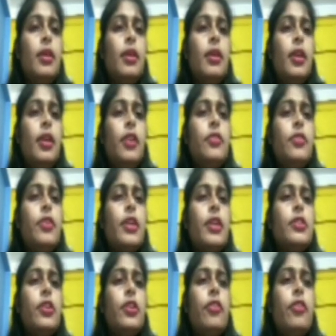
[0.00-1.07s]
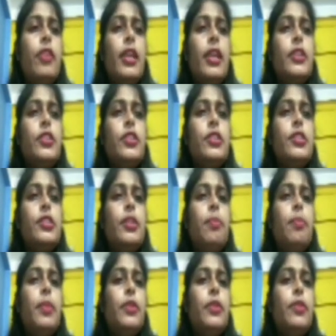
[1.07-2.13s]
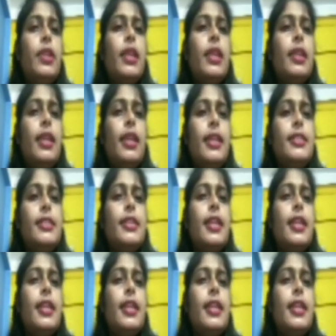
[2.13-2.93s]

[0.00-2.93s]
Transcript: interaction relationship between the nature,